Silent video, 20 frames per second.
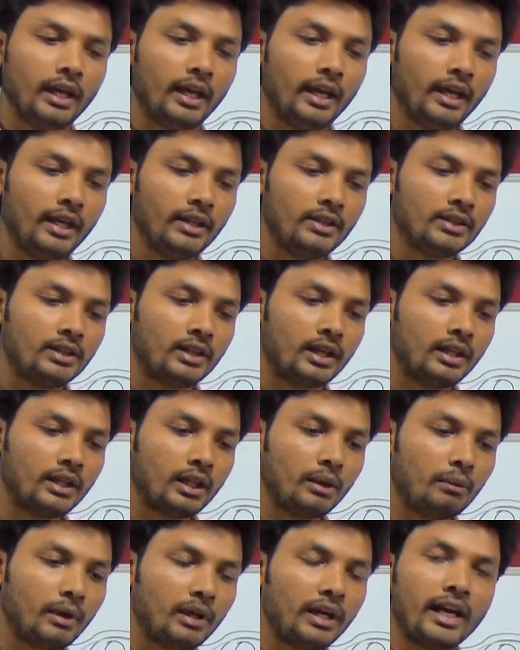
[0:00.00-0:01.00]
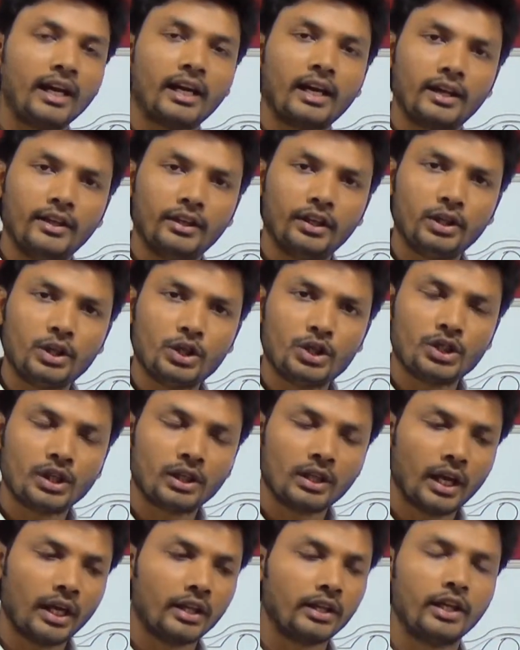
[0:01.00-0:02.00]
is nothing but a
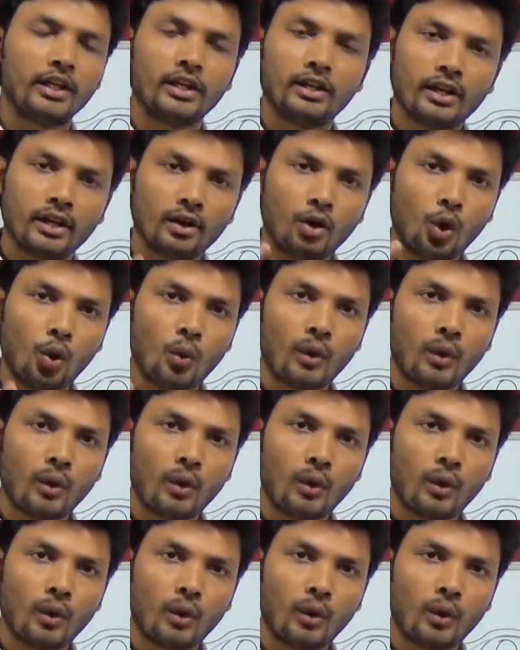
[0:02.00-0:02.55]
continuation, and then